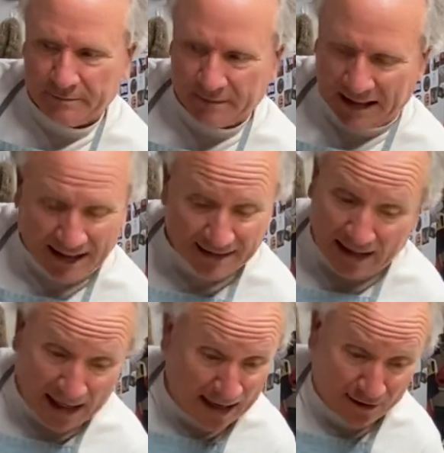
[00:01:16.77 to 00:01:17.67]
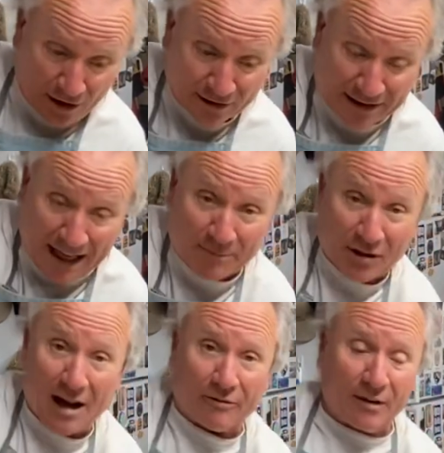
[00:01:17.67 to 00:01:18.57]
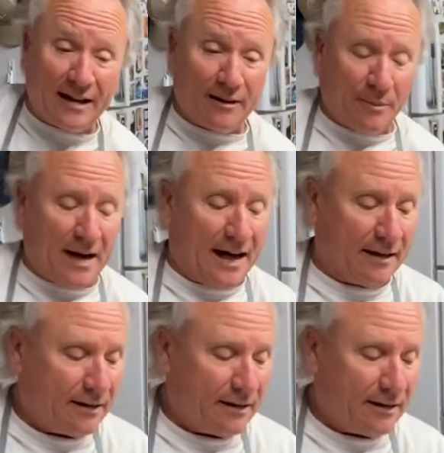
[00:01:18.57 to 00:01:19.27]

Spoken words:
Like I said, I had it all taped off, ready to paint.